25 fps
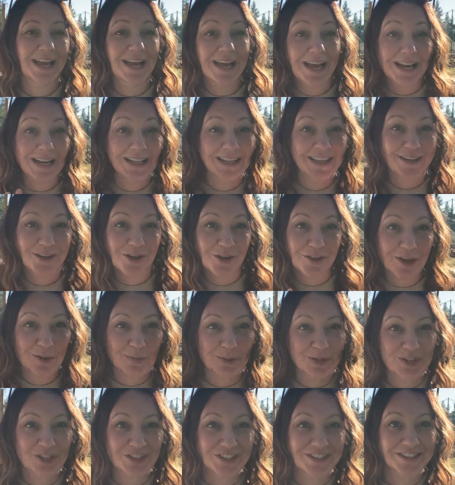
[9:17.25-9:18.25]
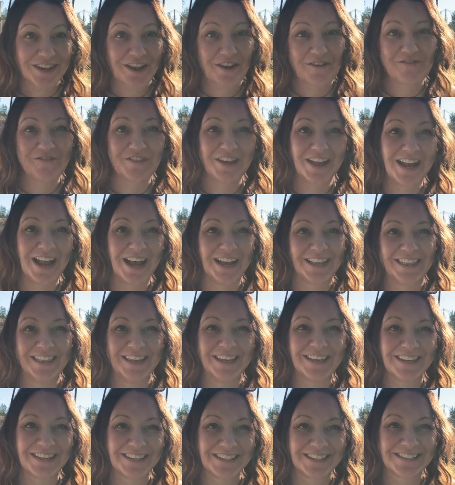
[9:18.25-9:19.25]
I kind of like all that witchy stuff and I
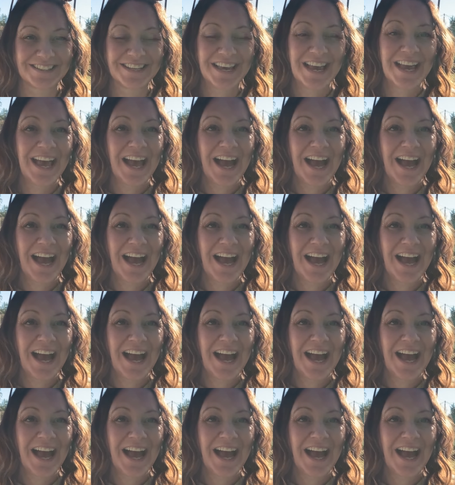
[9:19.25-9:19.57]
think it's